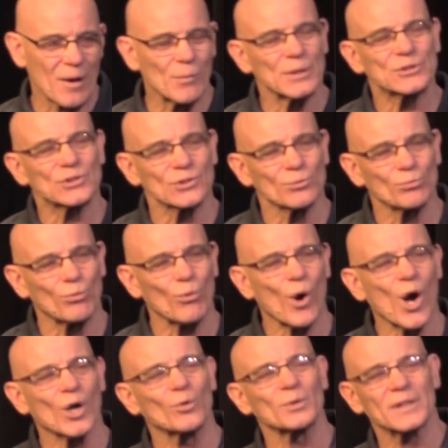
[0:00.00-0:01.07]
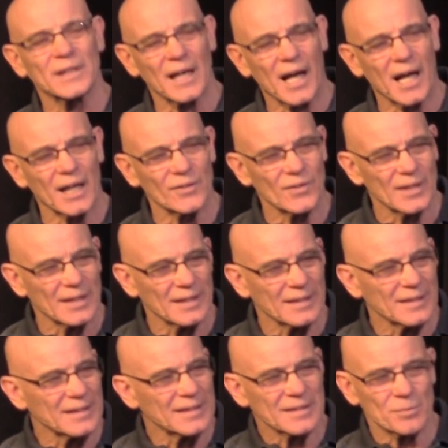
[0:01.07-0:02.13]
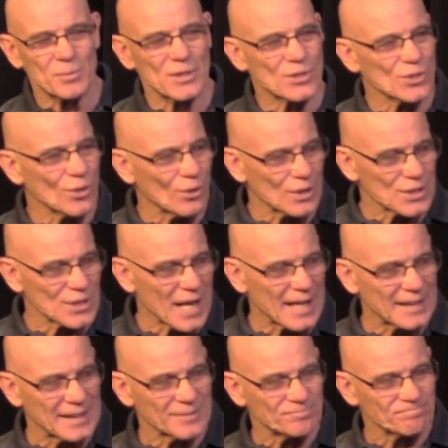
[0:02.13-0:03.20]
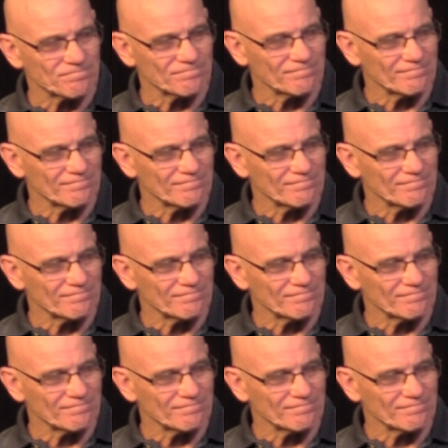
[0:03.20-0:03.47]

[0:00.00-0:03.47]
I want you to walk with God to be so exciting.